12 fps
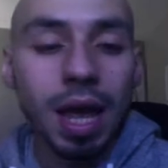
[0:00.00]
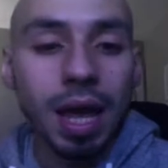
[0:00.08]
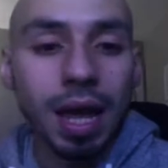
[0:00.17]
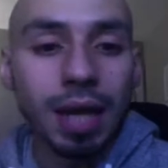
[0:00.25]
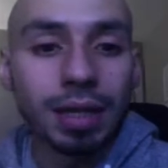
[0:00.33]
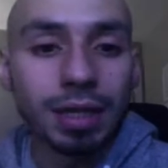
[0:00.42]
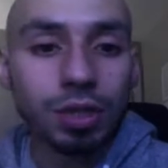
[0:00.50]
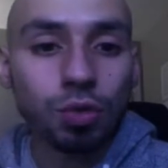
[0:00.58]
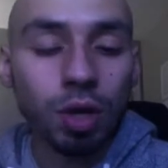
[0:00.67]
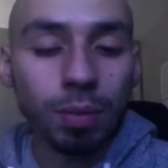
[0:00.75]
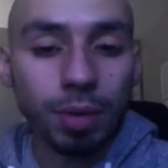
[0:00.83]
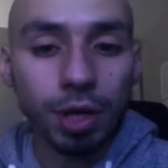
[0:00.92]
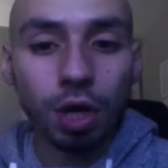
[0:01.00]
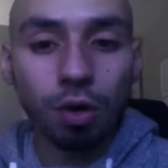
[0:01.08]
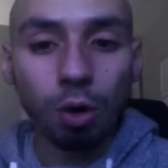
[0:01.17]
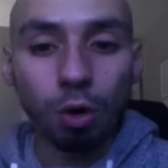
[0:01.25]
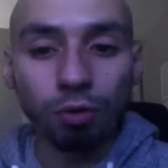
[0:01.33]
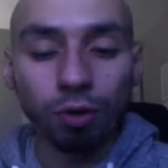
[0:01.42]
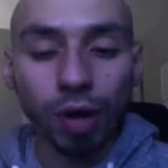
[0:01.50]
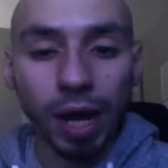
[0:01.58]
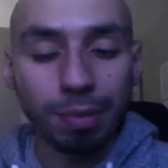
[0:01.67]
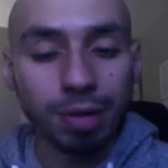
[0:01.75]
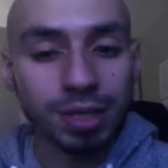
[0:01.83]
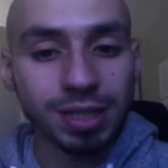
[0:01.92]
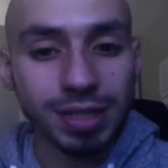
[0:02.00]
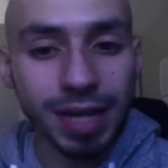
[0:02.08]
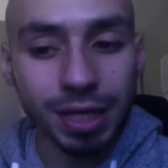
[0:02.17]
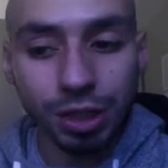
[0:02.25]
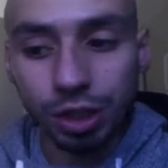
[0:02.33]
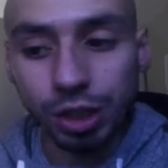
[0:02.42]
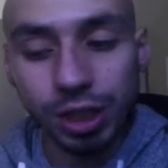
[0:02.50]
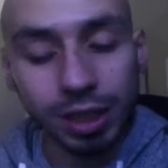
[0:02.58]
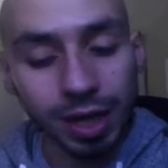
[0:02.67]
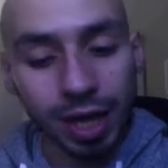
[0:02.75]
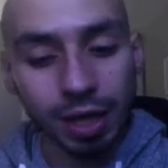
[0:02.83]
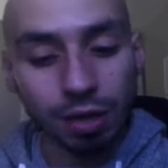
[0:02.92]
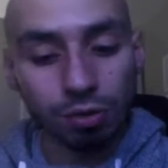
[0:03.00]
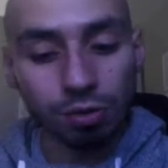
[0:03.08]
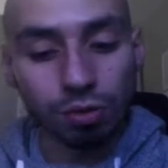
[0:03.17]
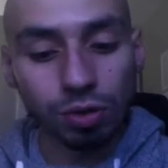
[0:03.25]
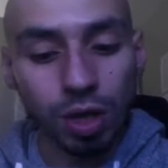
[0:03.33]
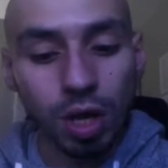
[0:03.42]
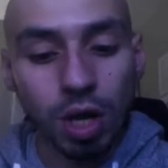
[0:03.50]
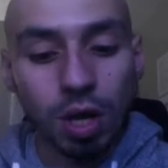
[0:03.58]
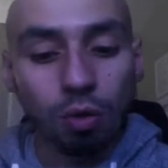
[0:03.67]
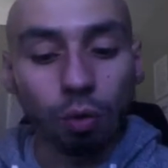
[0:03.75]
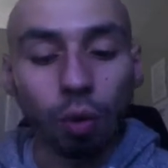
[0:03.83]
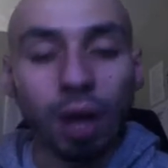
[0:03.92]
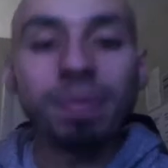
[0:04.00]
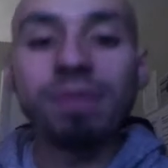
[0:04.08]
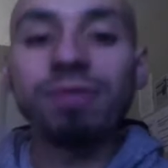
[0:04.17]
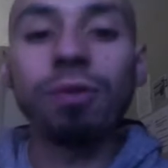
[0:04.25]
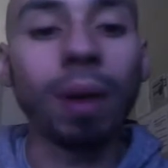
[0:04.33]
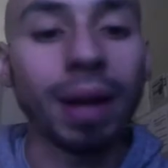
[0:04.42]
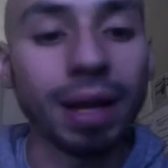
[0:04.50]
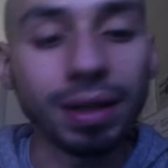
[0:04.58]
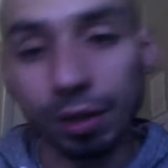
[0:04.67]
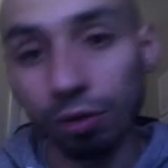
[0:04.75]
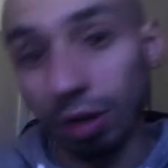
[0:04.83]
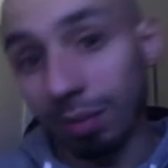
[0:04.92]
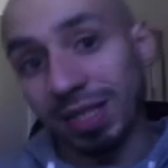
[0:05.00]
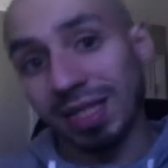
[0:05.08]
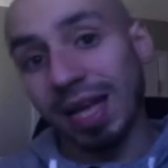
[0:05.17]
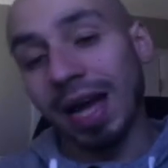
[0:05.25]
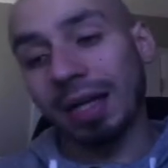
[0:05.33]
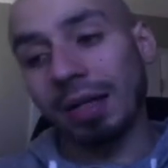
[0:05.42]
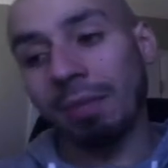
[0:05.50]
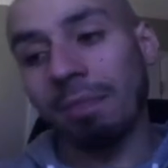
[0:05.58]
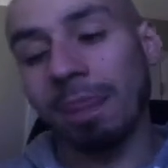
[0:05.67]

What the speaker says: And in this one, I'm going to go over a presentation sheet that I use right before I get the agreement signed.